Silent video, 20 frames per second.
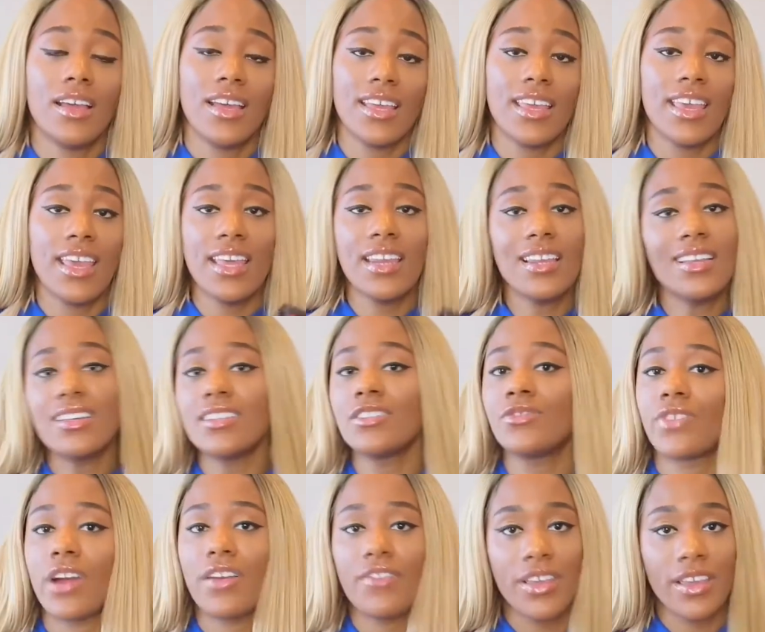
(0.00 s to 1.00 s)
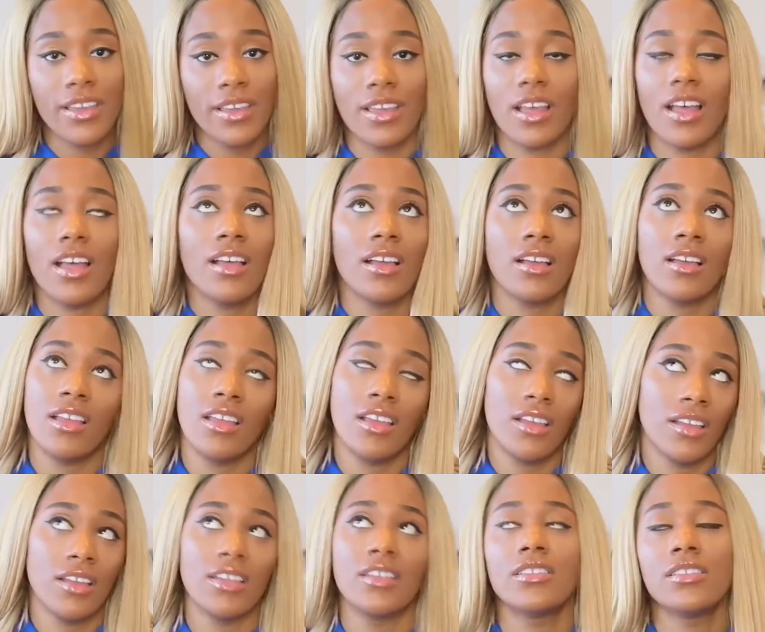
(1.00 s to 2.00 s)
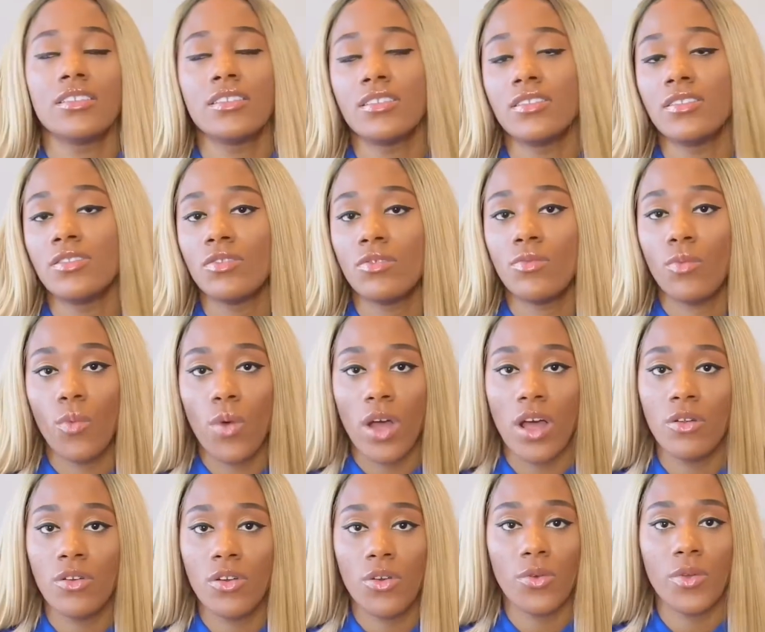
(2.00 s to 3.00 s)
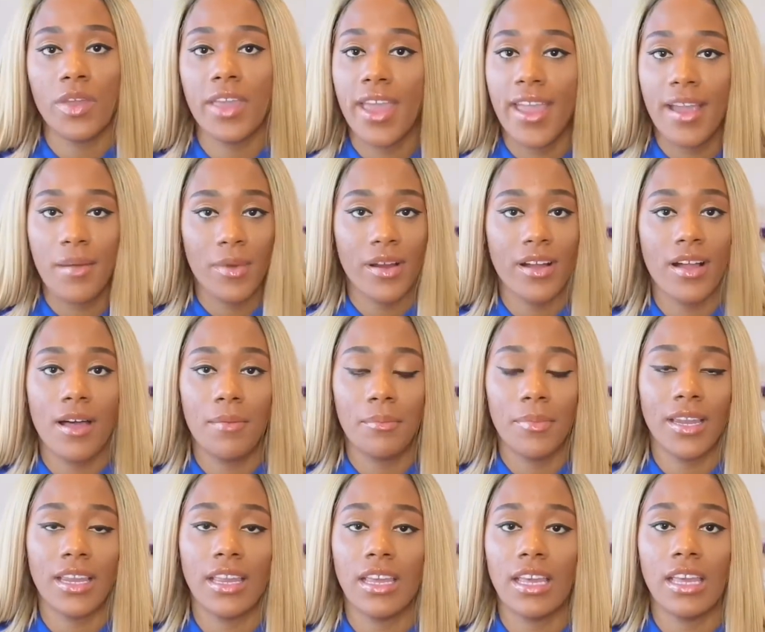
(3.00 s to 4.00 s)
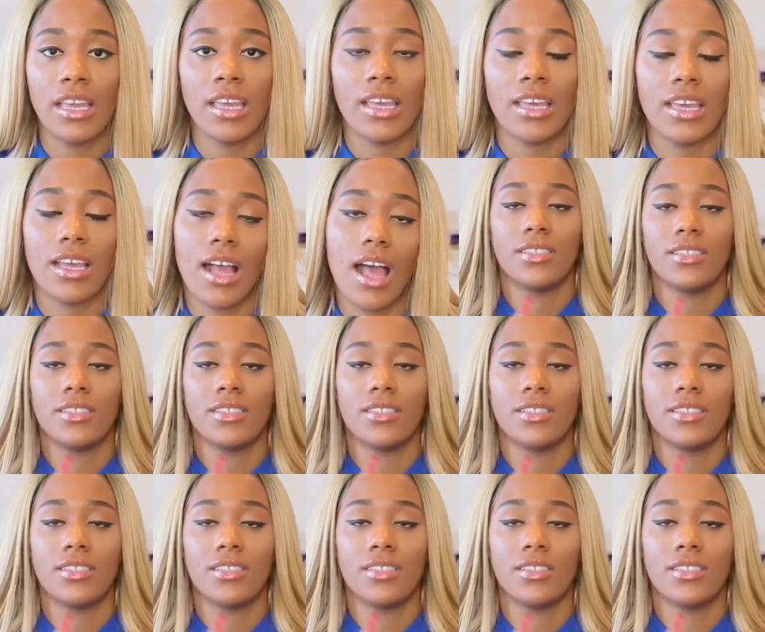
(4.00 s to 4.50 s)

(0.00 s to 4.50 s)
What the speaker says: Canon is very a good, well-known camera company.